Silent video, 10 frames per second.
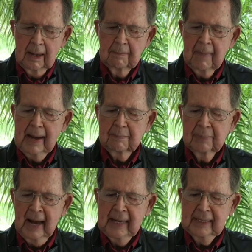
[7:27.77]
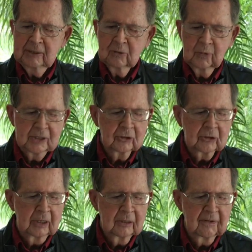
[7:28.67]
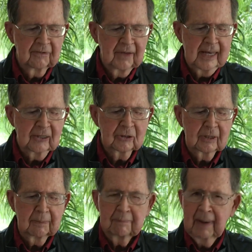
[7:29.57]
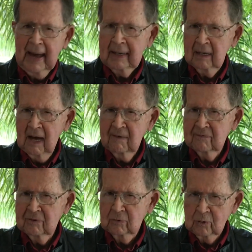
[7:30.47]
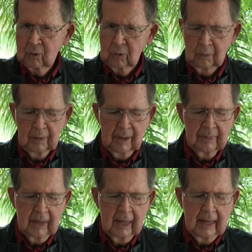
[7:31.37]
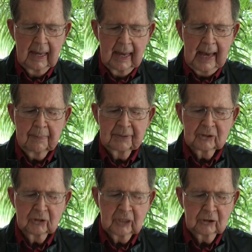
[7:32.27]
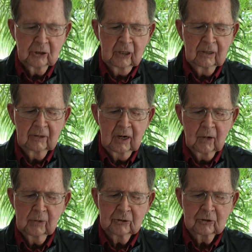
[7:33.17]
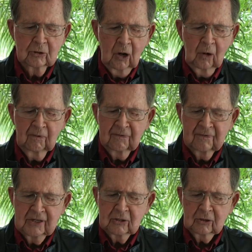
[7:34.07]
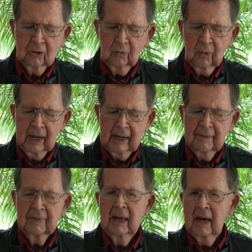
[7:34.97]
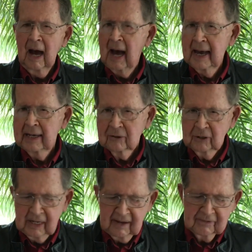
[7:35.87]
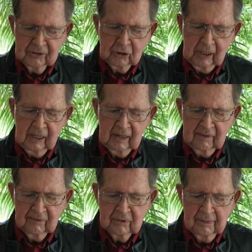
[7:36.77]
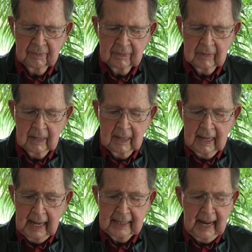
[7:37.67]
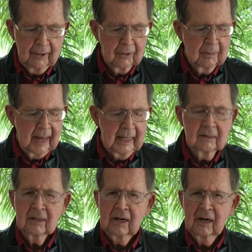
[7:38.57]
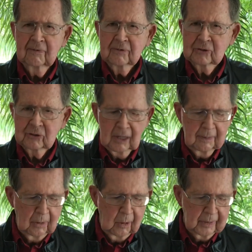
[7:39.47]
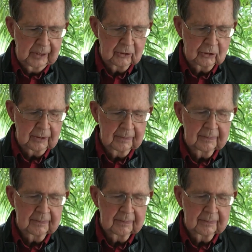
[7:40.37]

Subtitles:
My body twisted to face the back of the room, a position there was no physical way I could have achieved. And I remained there for some moments.